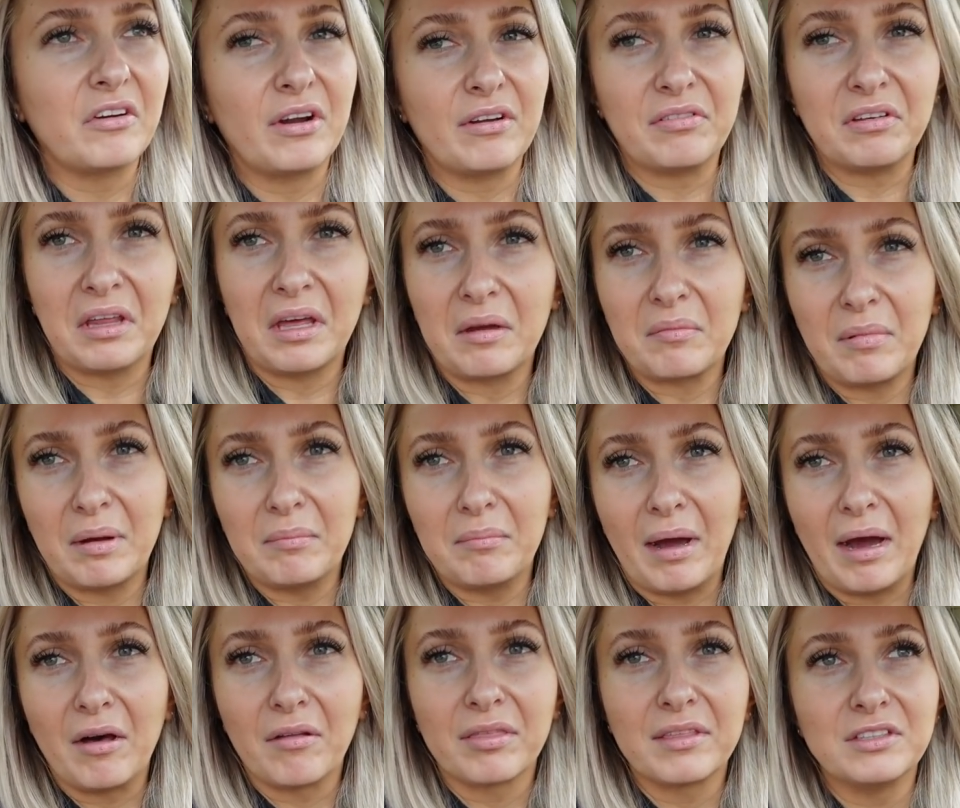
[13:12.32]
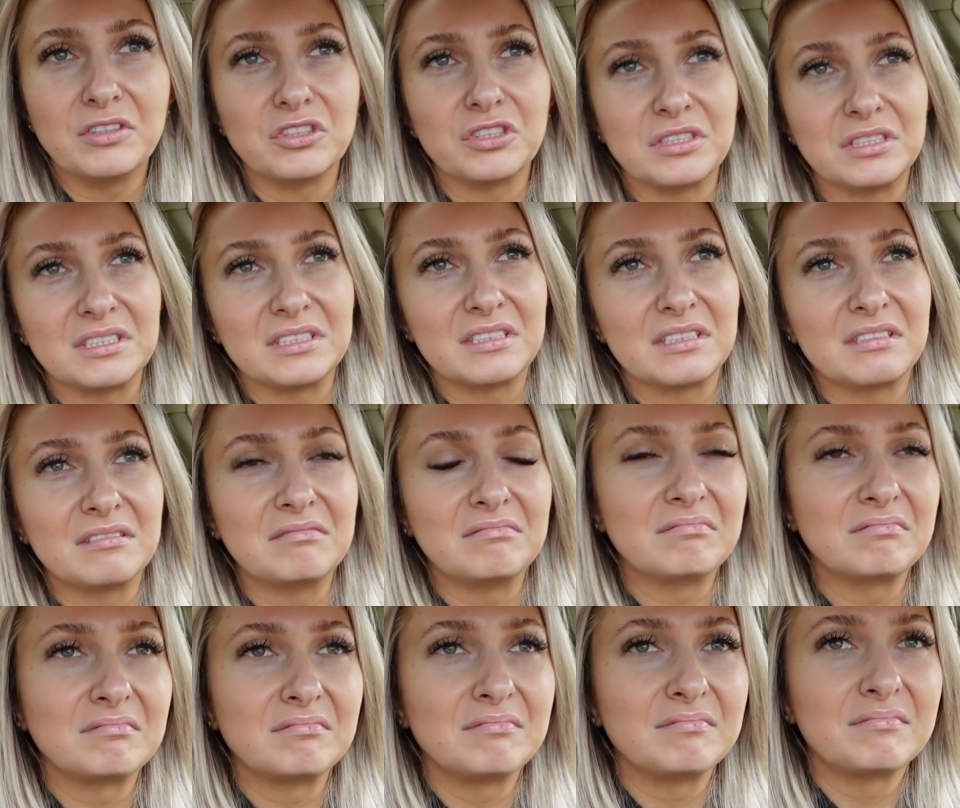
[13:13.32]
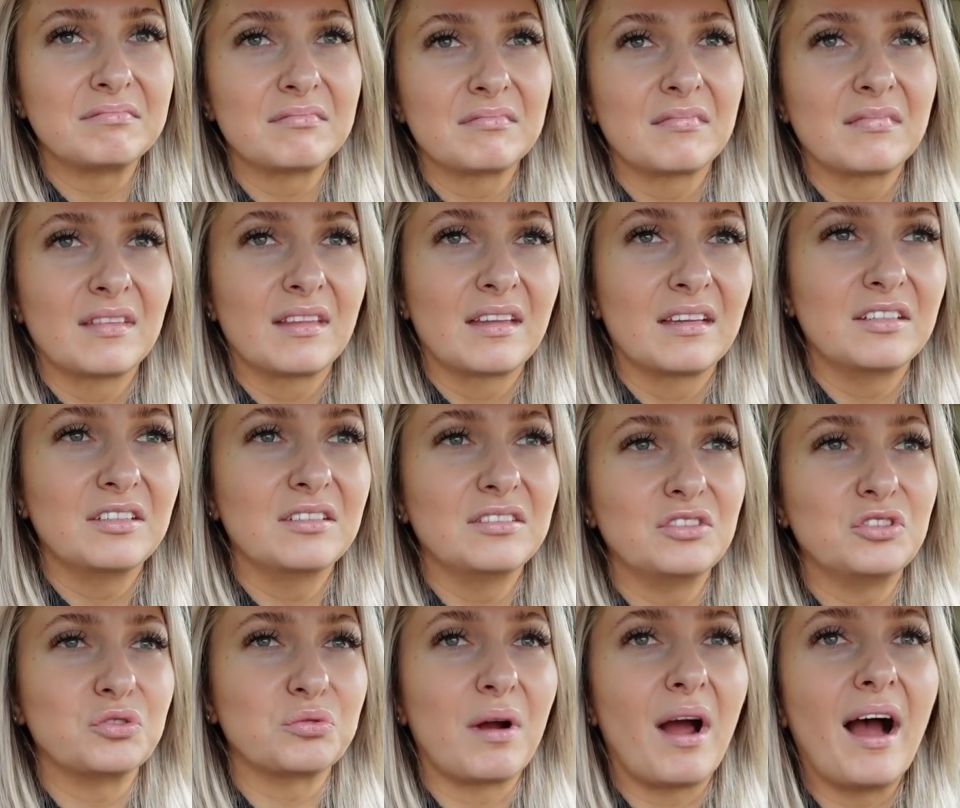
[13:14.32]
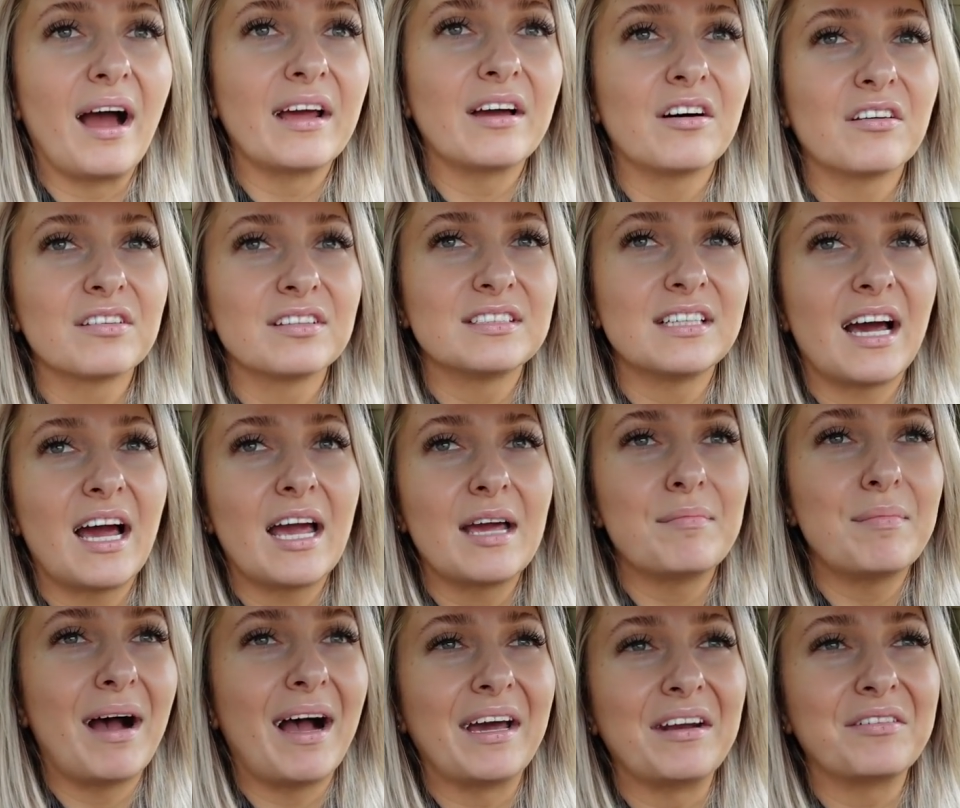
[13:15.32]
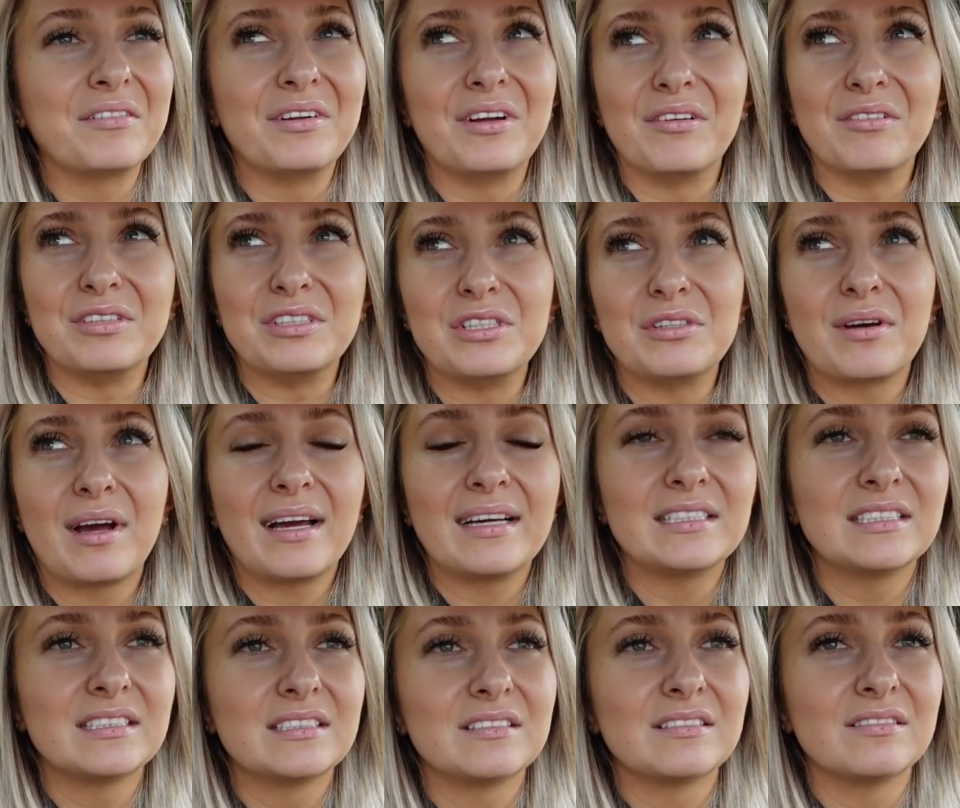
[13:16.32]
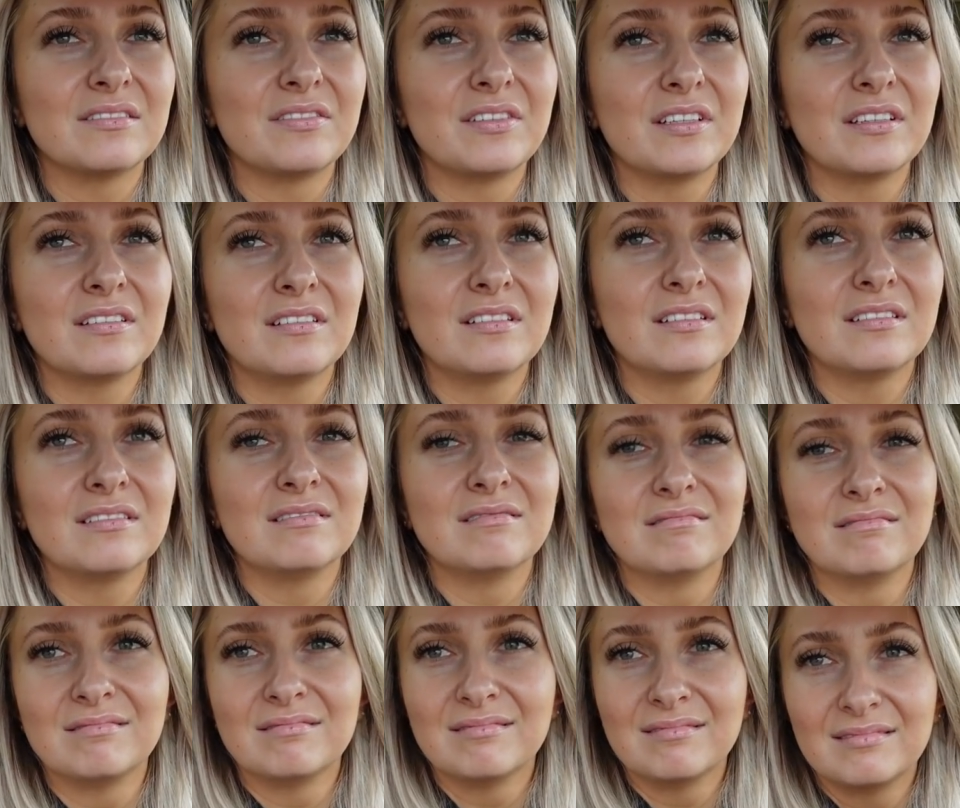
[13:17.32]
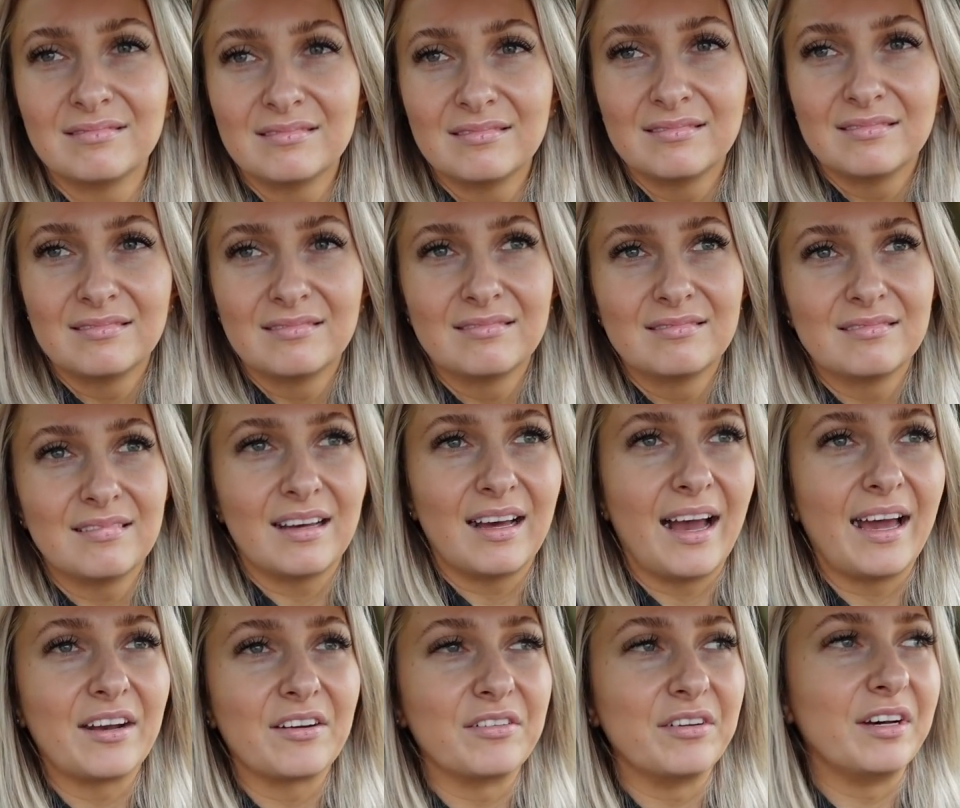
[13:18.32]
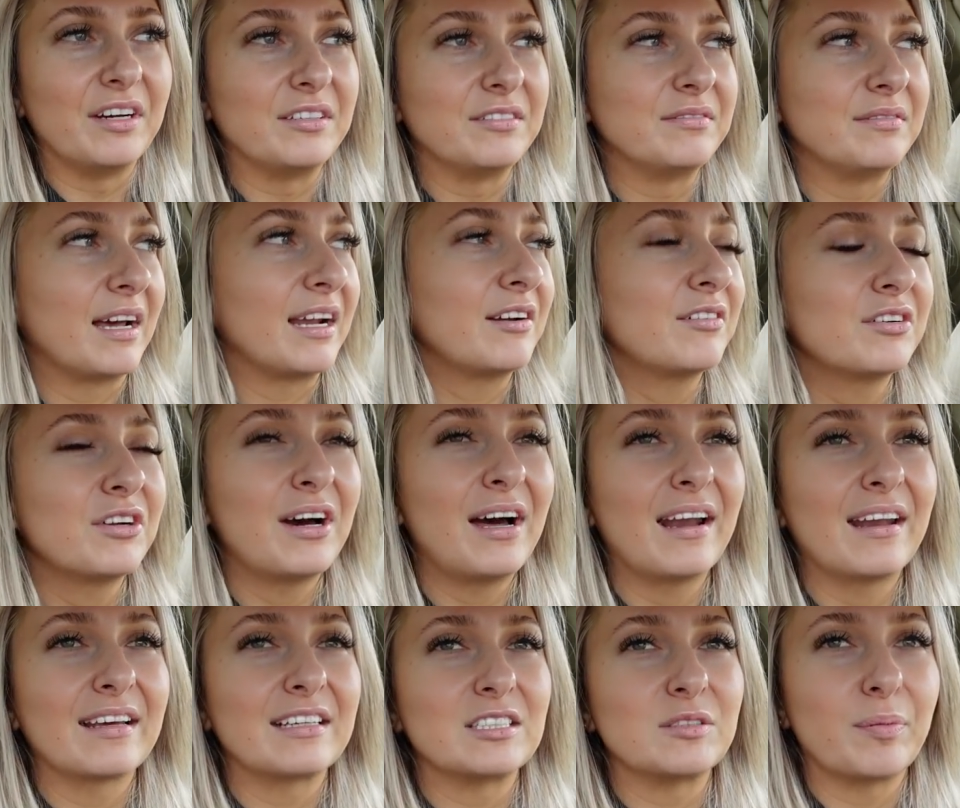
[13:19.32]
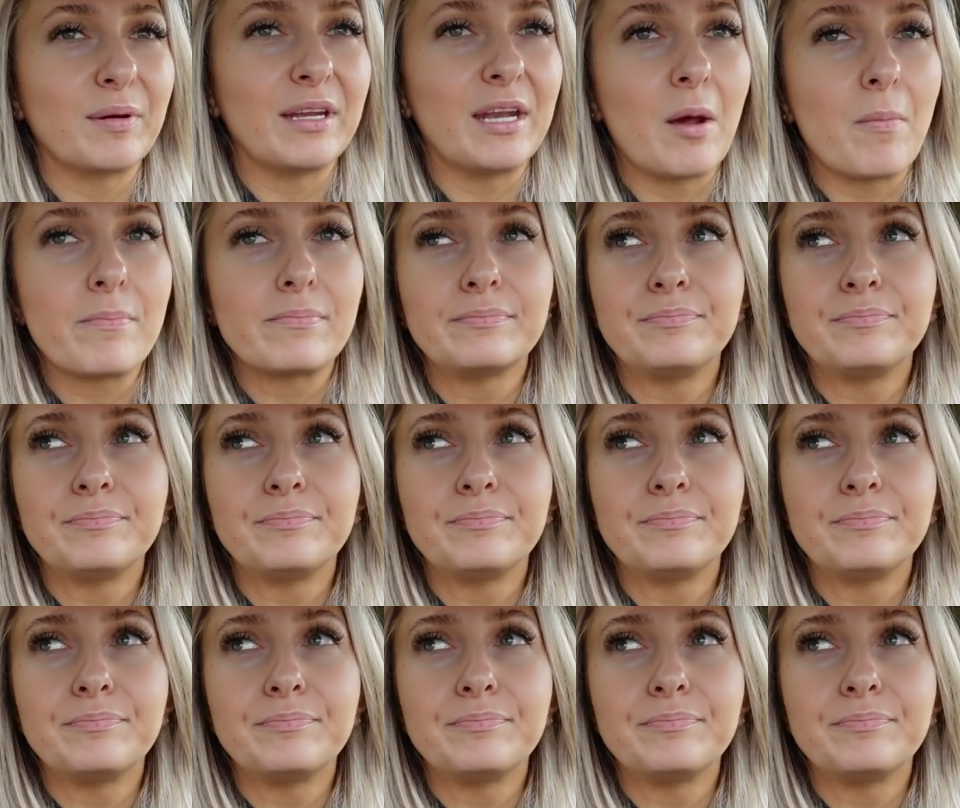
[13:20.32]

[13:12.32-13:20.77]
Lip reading: feel like my mouth is just dry all the time. I don't know. Do you guys feel? I don't know how to explain it.